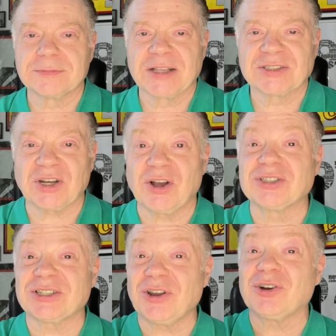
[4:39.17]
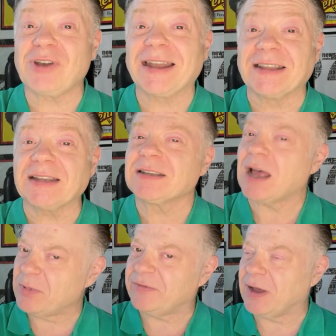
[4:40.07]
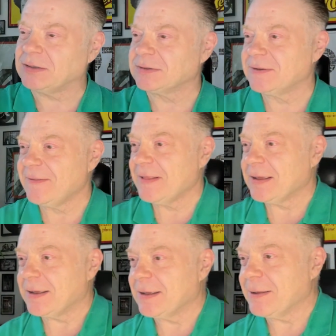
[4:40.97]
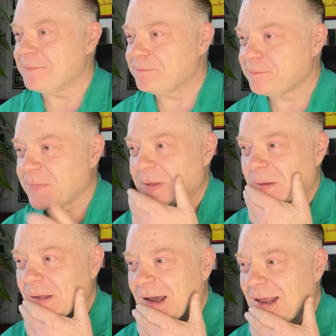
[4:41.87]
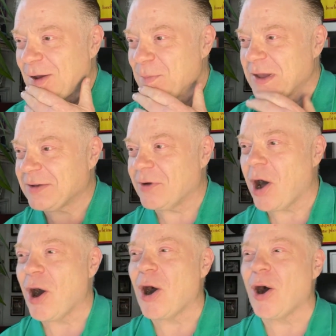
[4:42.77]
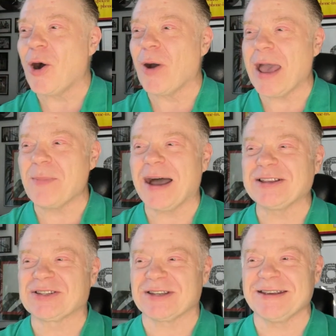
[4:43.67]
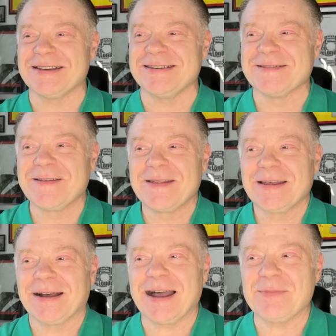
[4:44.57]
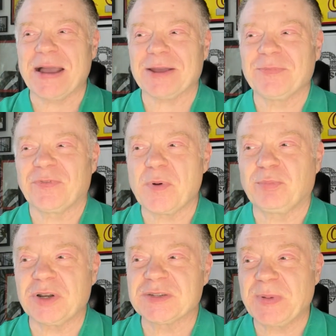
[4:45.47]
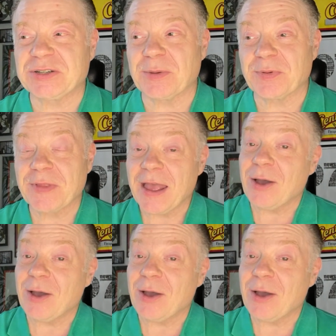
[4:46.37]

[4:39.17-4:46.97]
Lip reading: So long as it's not Grandad, I'll be fine. Hello, Mick. Oh, MIC. Hi, Mackham from a Prince Bishop.